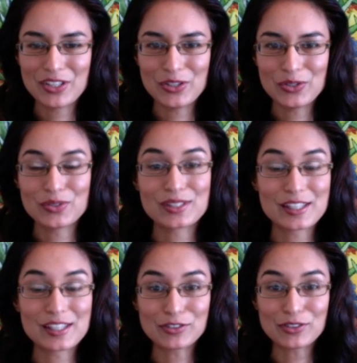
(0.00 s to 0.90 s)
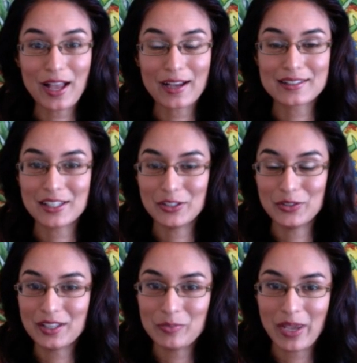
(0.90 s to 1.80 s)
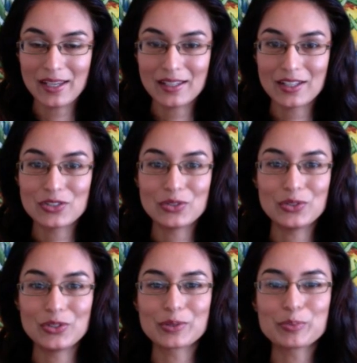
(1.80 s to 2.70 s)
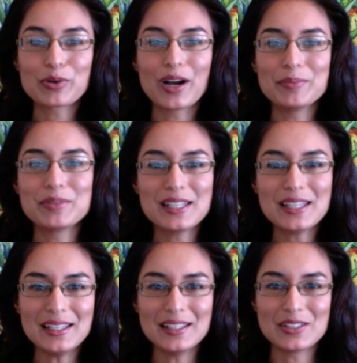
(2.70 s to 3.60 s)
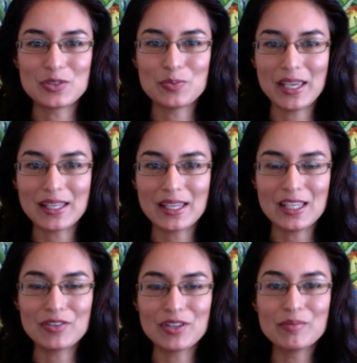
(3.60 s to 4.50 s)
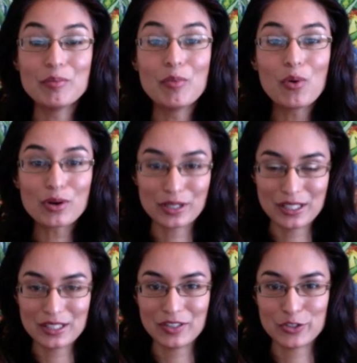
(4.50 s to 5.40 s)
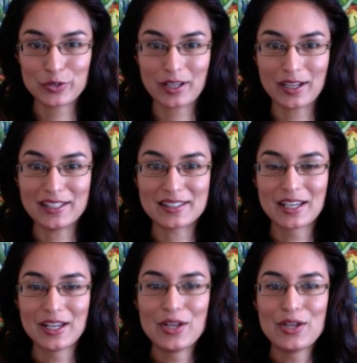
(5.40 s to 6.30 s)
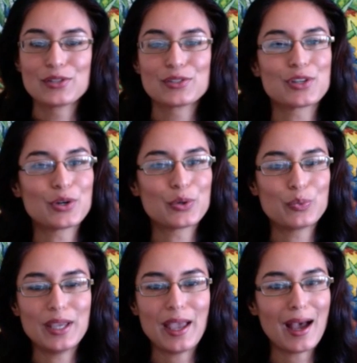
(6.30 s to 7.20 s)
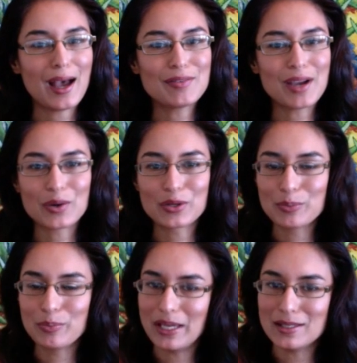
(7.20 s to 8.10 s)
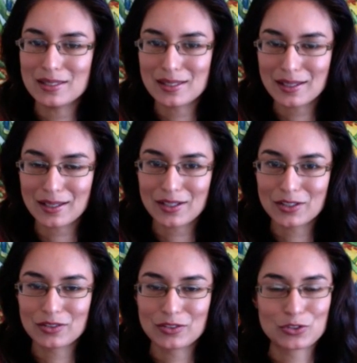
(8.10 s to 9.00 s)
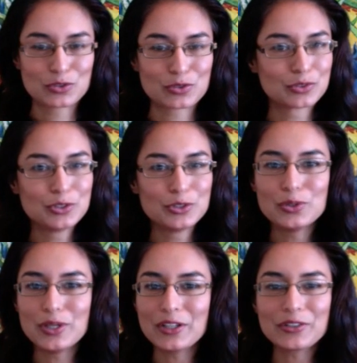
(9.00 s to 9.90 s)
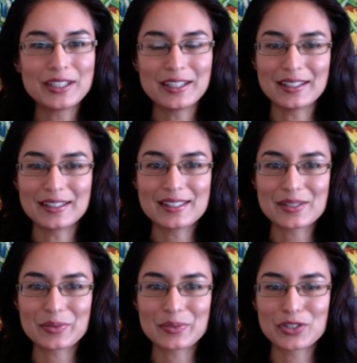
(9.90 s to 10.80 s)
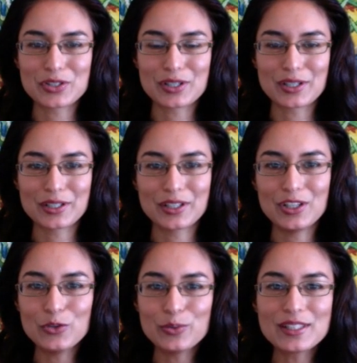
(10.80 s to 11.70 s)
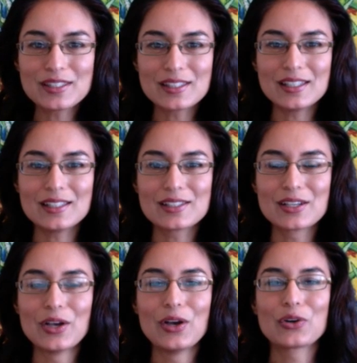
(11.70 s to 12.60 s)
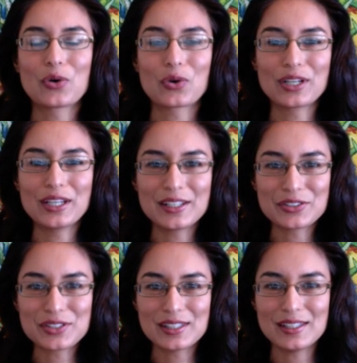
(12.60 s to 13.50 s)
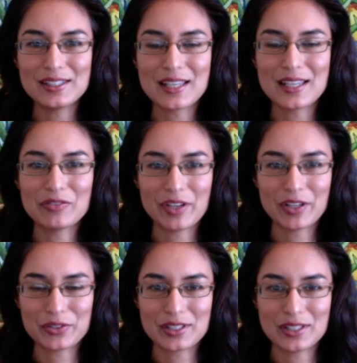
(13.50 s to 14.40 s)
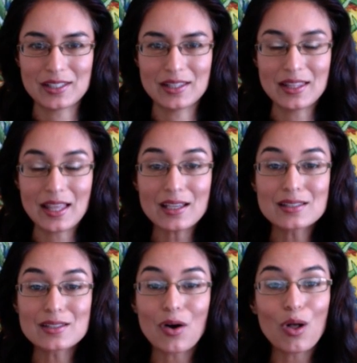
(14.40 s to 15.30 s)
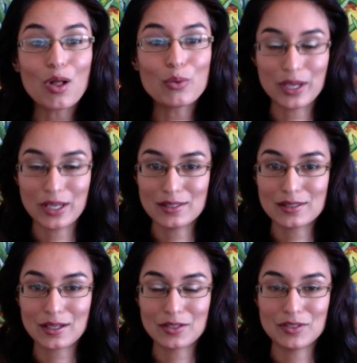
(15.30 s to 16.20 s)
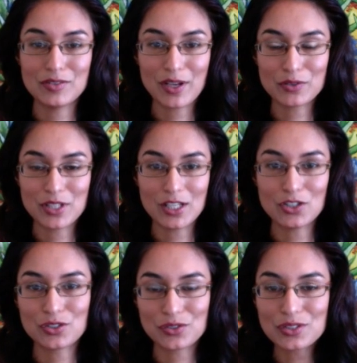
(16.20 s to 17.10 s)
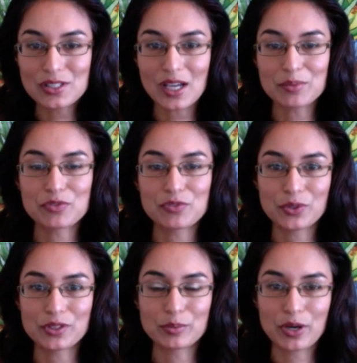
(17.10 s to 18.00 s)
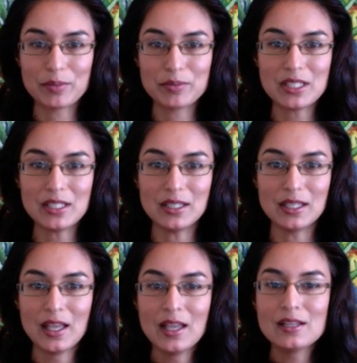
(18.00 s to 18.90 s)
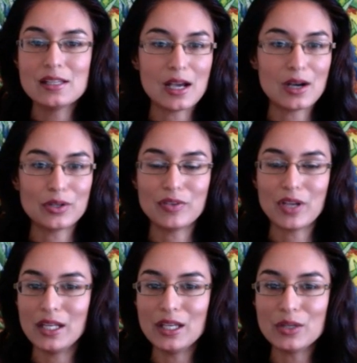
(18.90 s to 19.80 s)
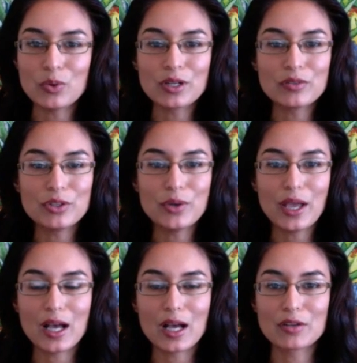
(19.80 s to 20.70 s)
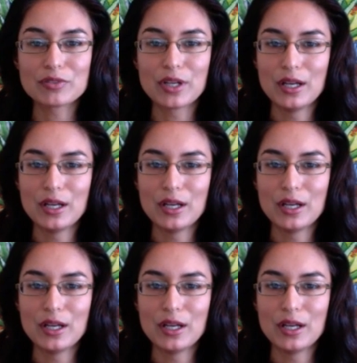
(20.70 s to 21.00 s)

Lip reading: you several hacks that you can make to your prime tea to make it even more individualized. So we have our basic true ingredients, which are cumin seeds, coriander seeds, and fennel seeds. And that is always kind of the foundational steps for the prime tea. Now, if any one of you have